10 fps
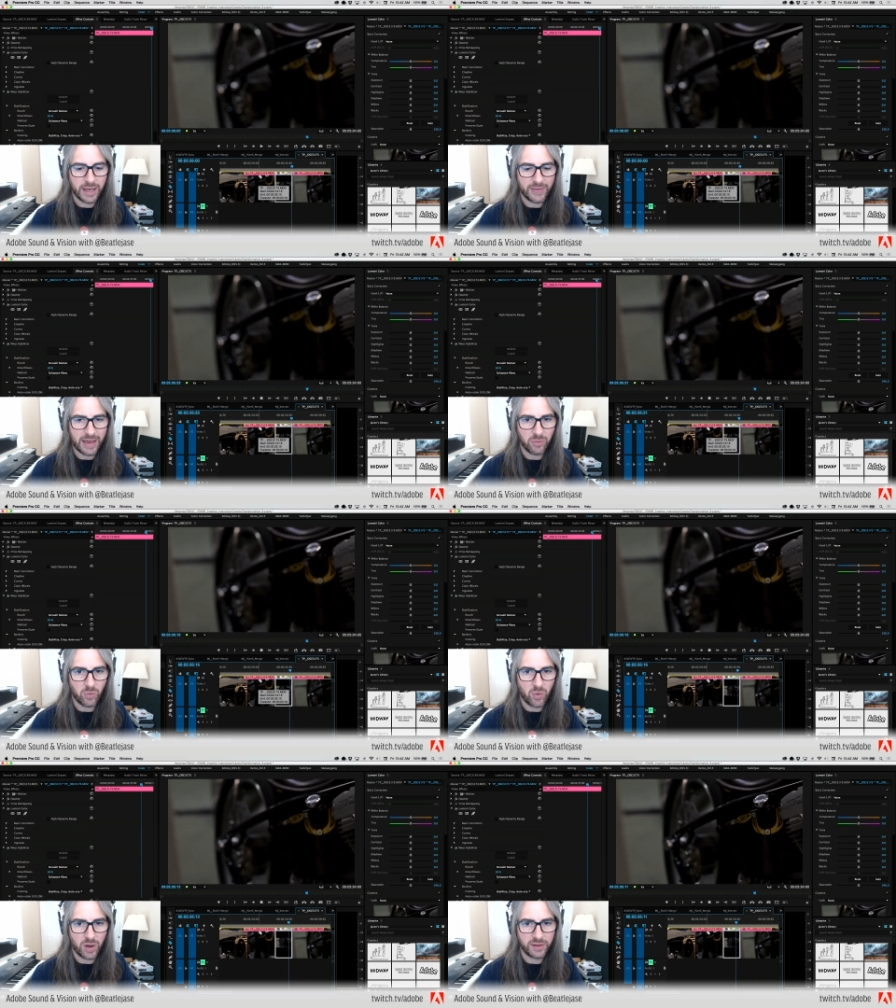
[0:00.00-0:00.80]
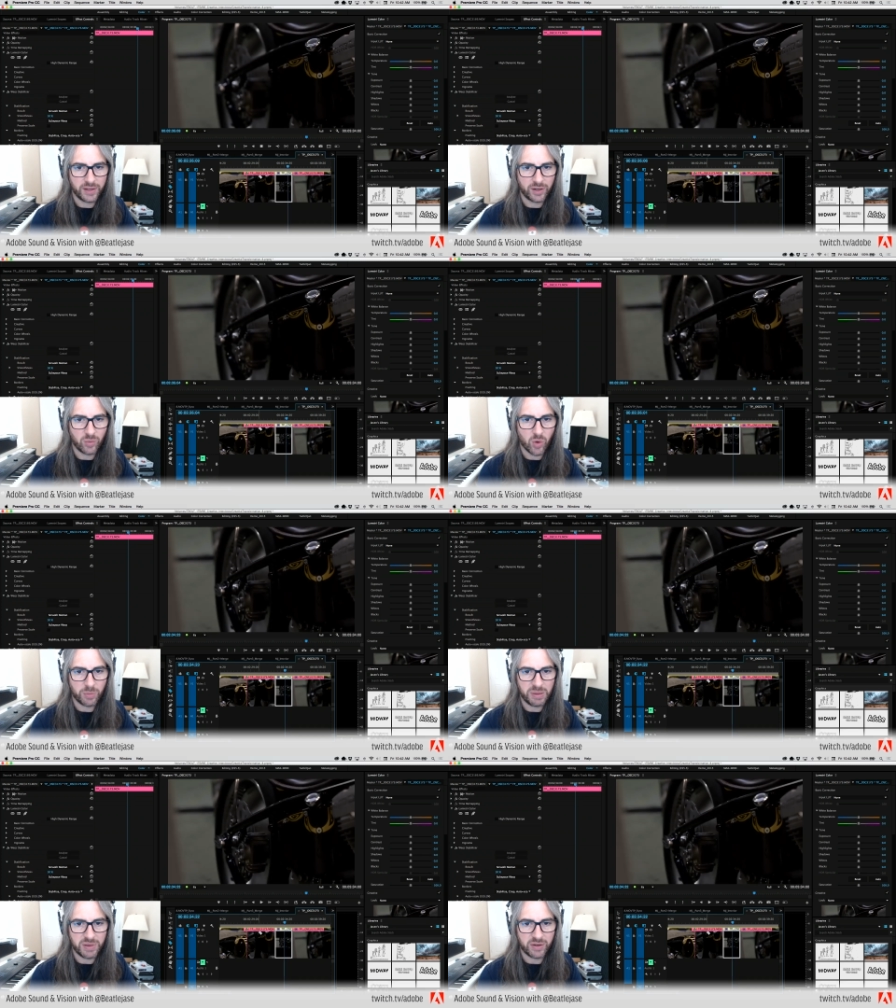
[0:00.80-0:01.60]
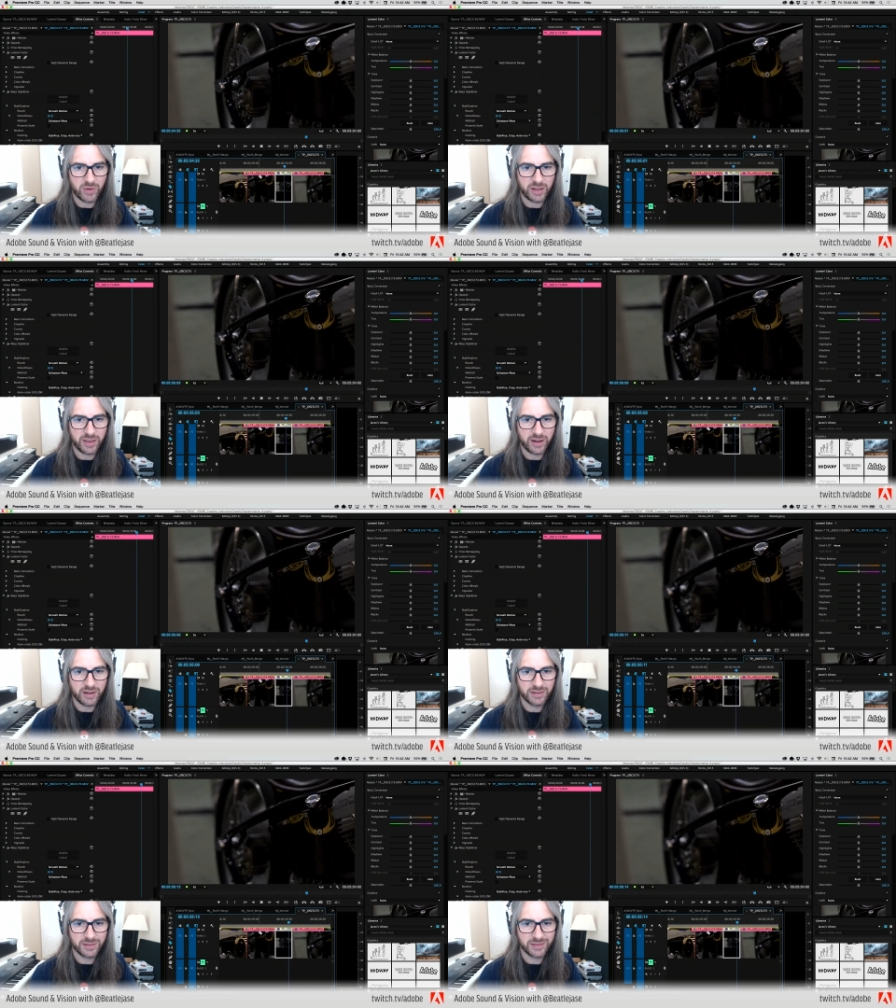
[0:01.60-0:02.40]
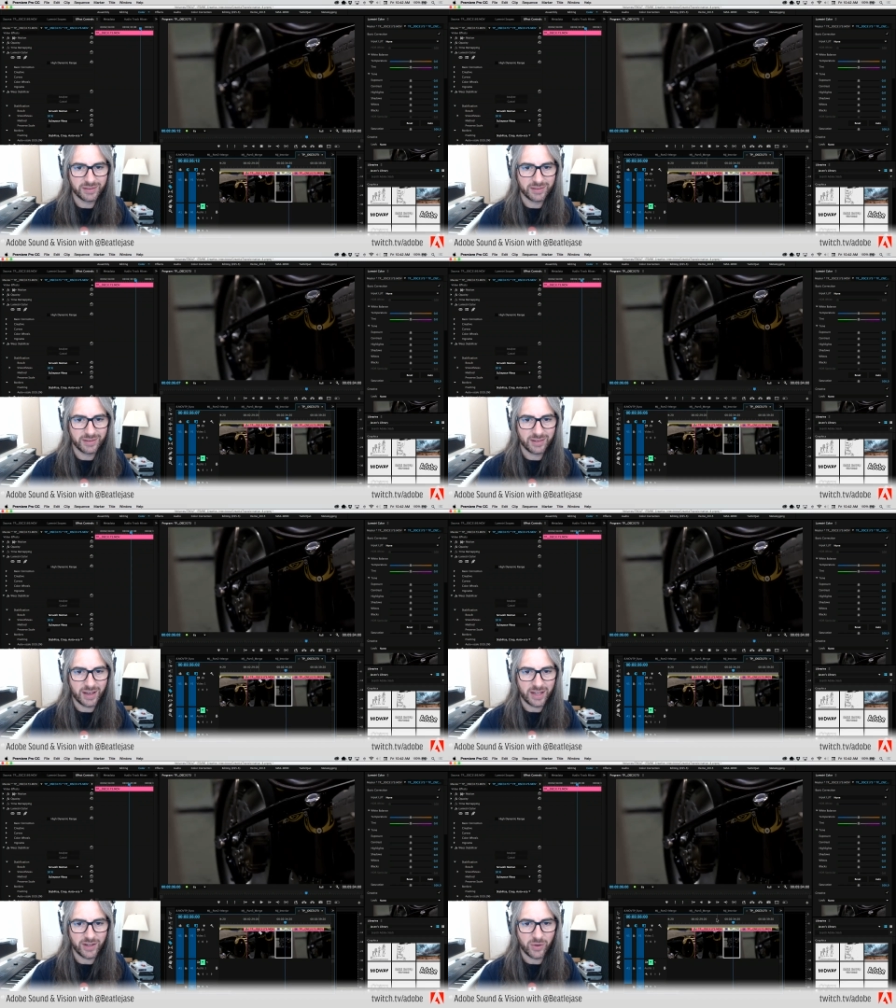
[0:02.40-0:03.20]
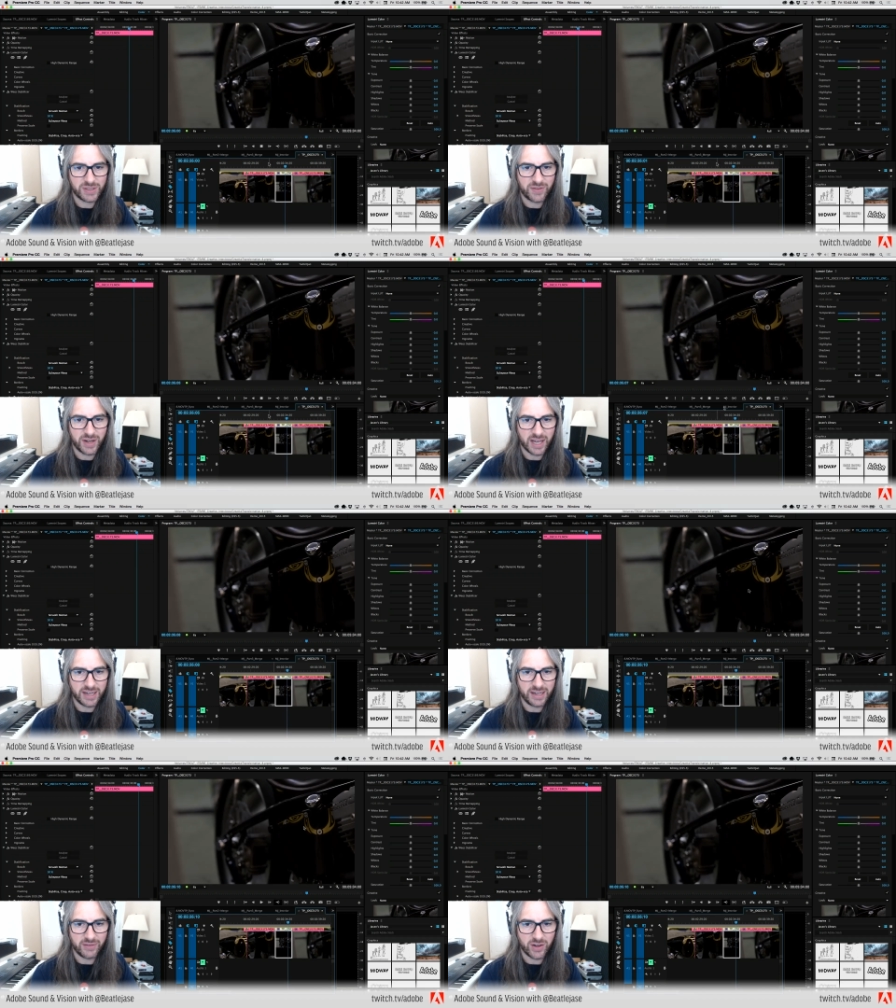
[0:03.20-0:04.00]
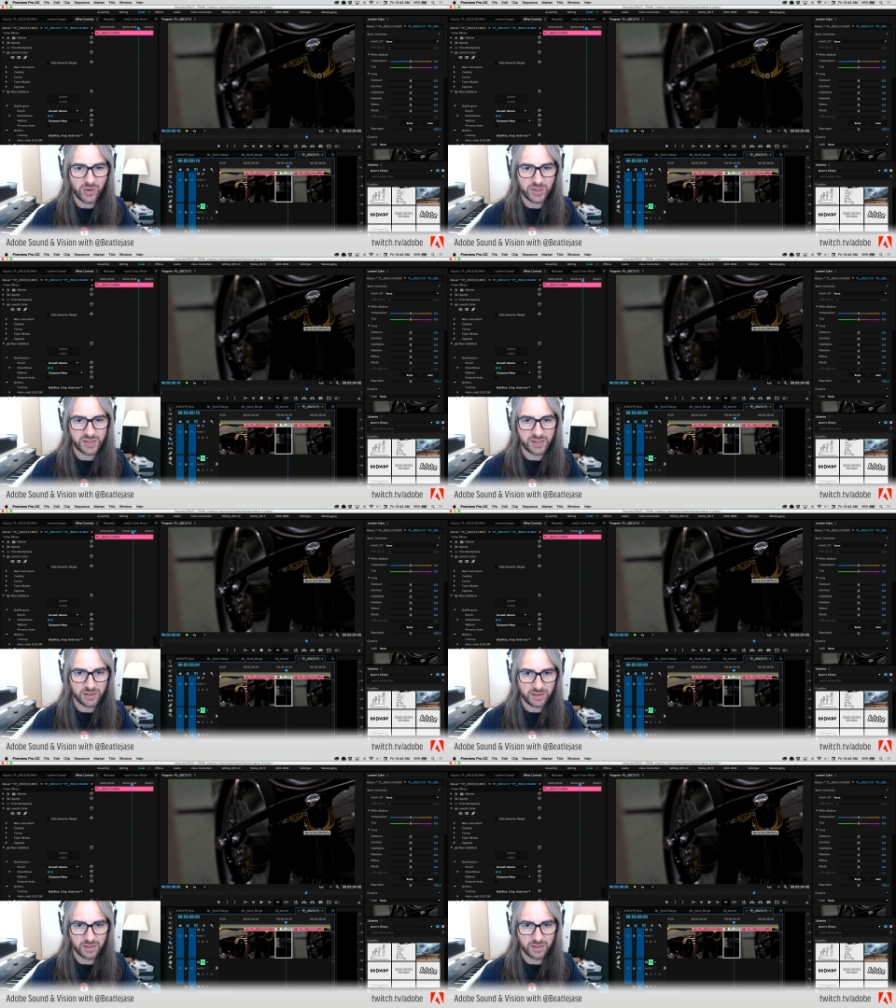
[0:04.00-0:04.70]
And that one little warpy bit right there. And you know what's funny? I didn't notice